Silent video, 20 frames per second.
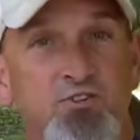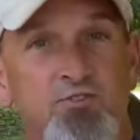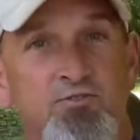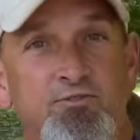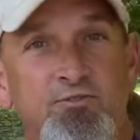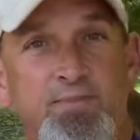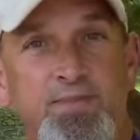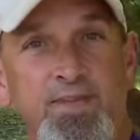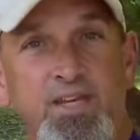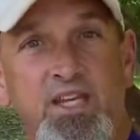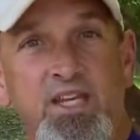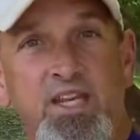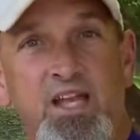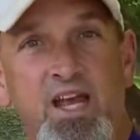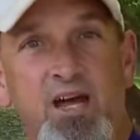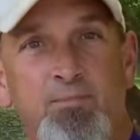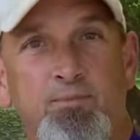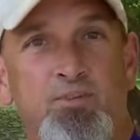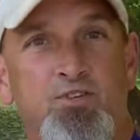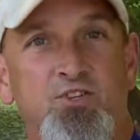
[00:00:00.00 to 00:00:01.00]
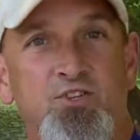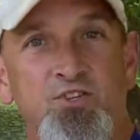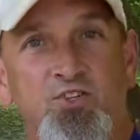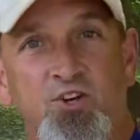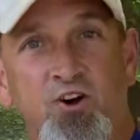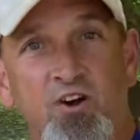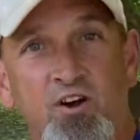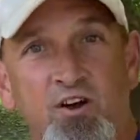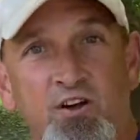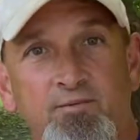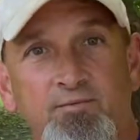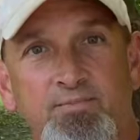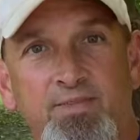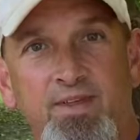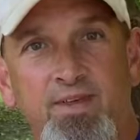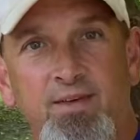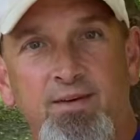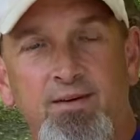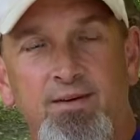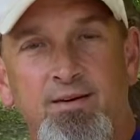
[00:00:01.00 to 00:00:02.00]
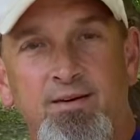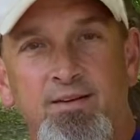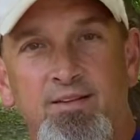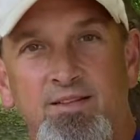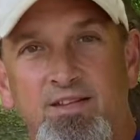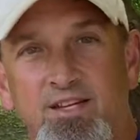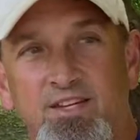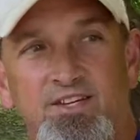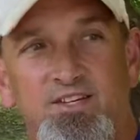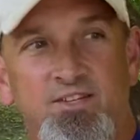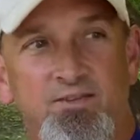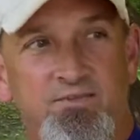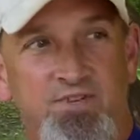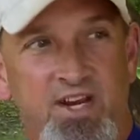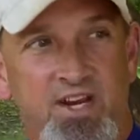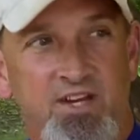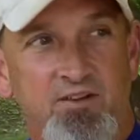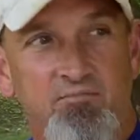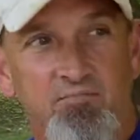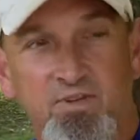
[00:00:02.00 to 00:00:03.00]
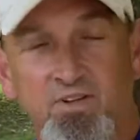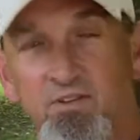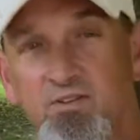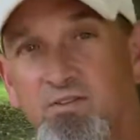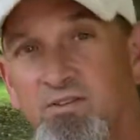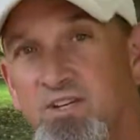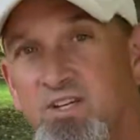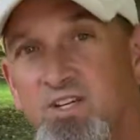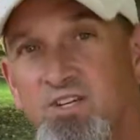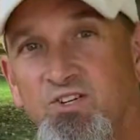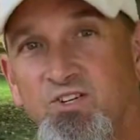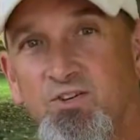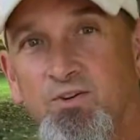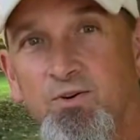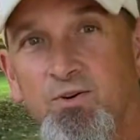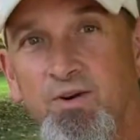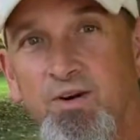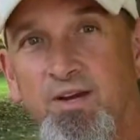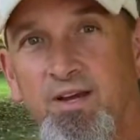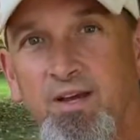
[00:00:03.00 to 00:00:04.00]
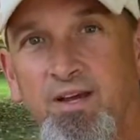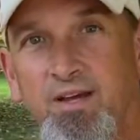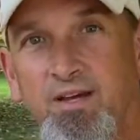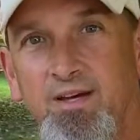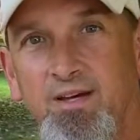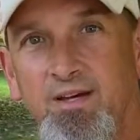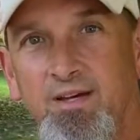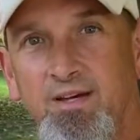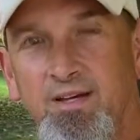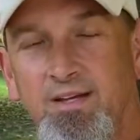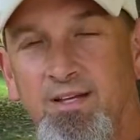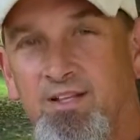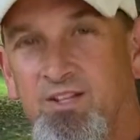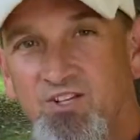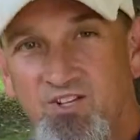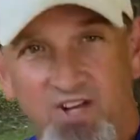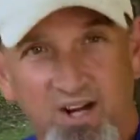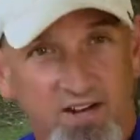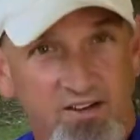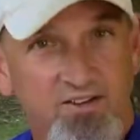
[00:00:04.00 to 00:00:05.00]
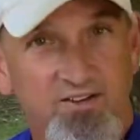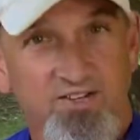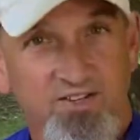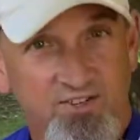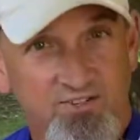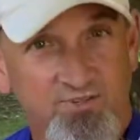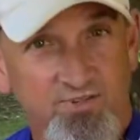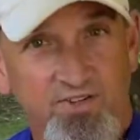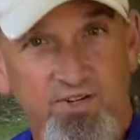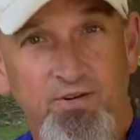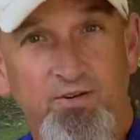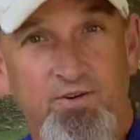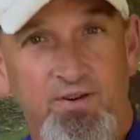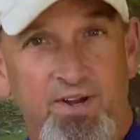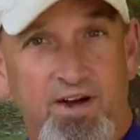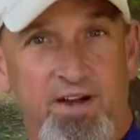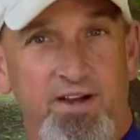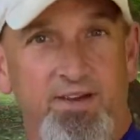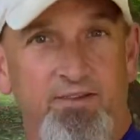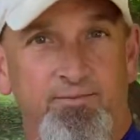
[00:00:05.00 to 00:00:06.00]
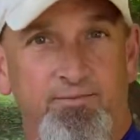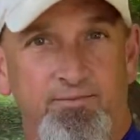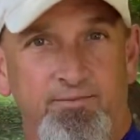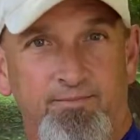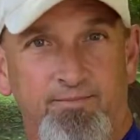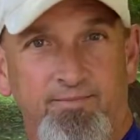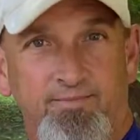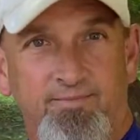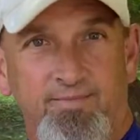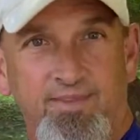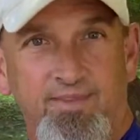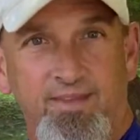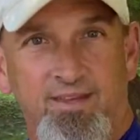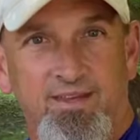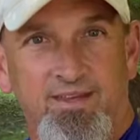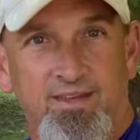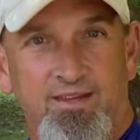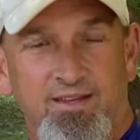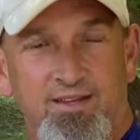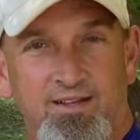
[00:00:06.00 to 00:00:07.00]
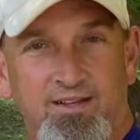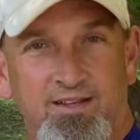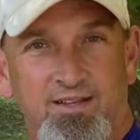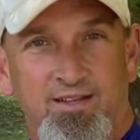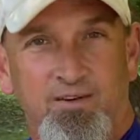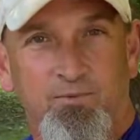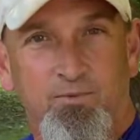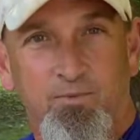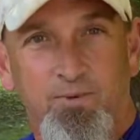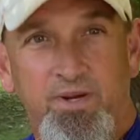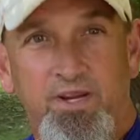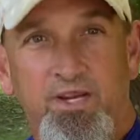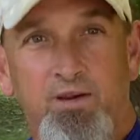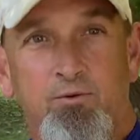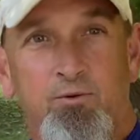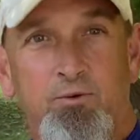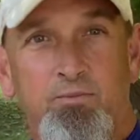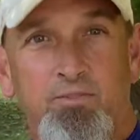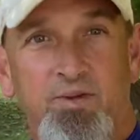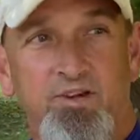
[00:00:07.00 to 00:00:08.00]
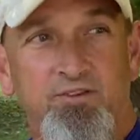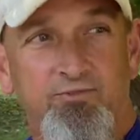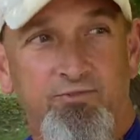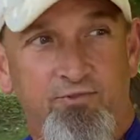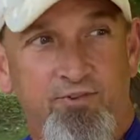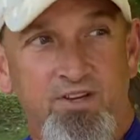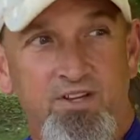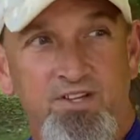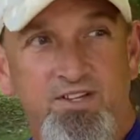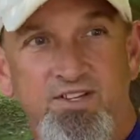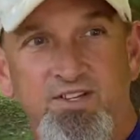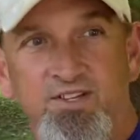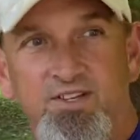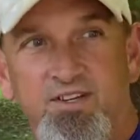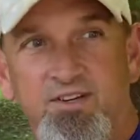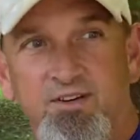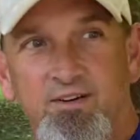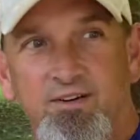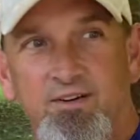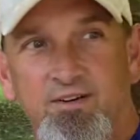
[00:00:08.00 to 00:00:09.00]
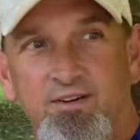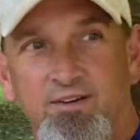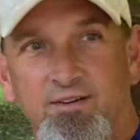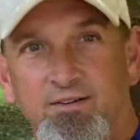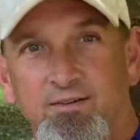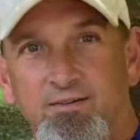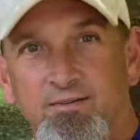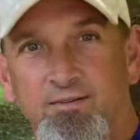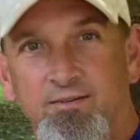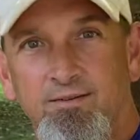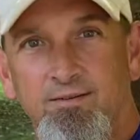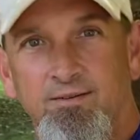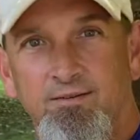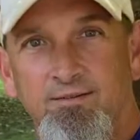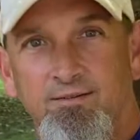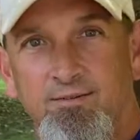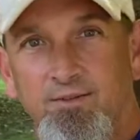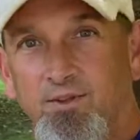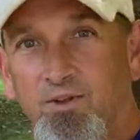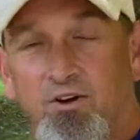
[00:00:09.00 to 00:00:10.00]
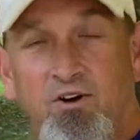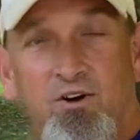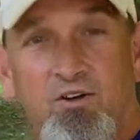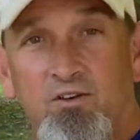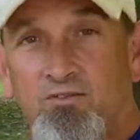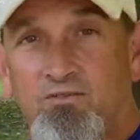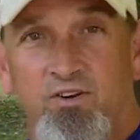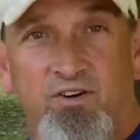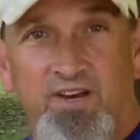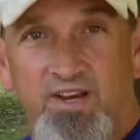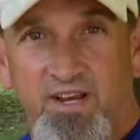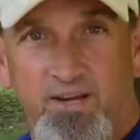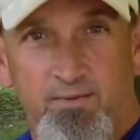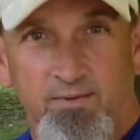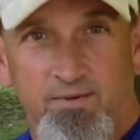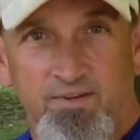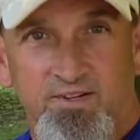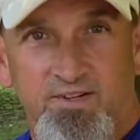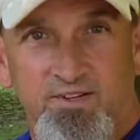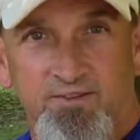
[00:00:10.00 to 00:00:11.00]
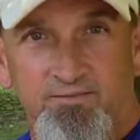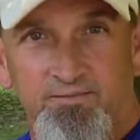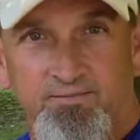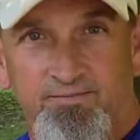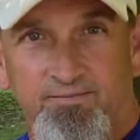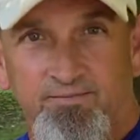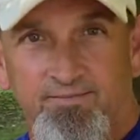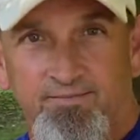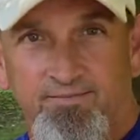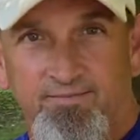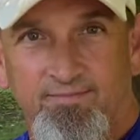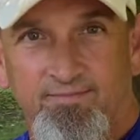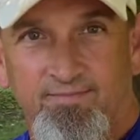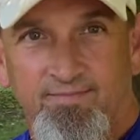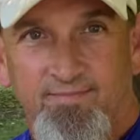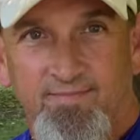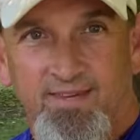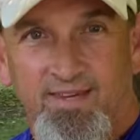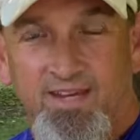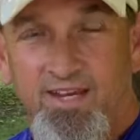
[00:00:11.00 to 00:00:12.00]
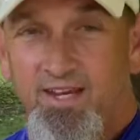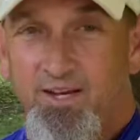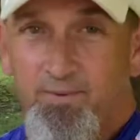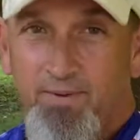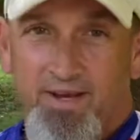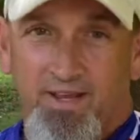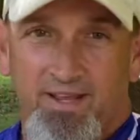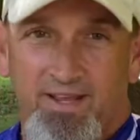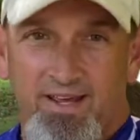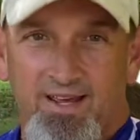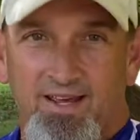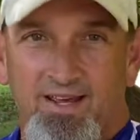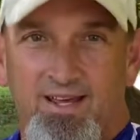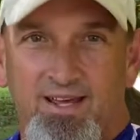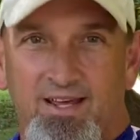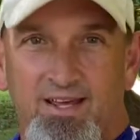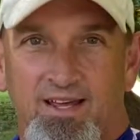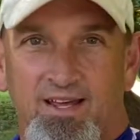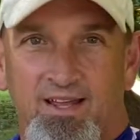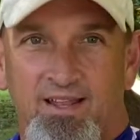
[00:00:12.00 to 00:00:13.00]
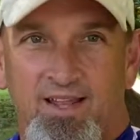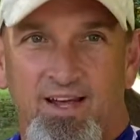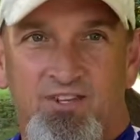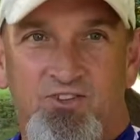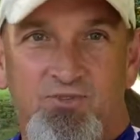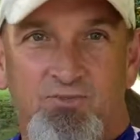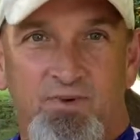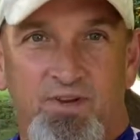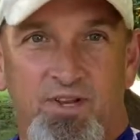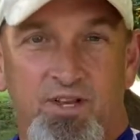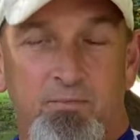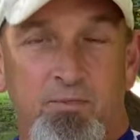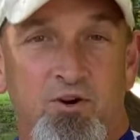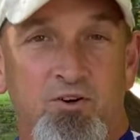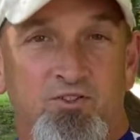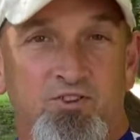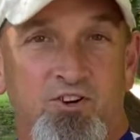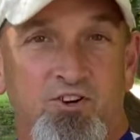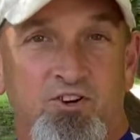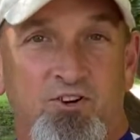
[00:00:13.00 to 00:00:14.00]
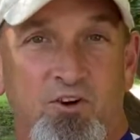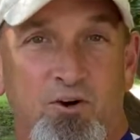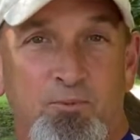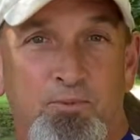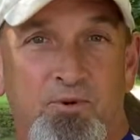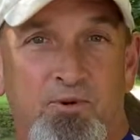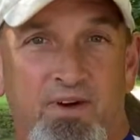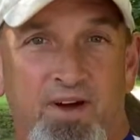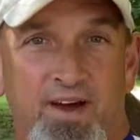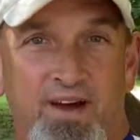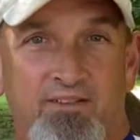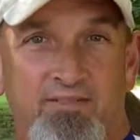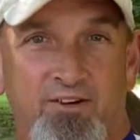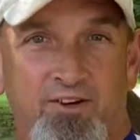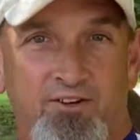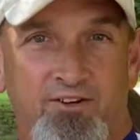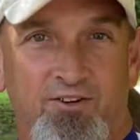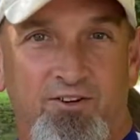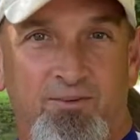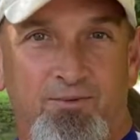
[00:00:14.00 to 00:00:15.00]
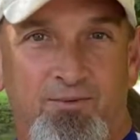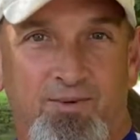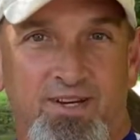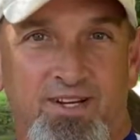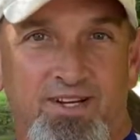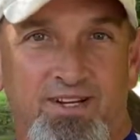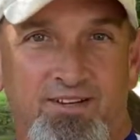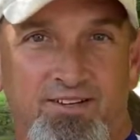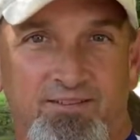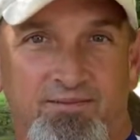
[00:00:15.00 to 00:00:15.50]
from the Indianapolis Star, and thanks to Jacob Miller and his story. And the challenge is for you and I, that we would be friends with all of our neighbors. Anyway, that's your Monday Mojo. Hope you have a good week.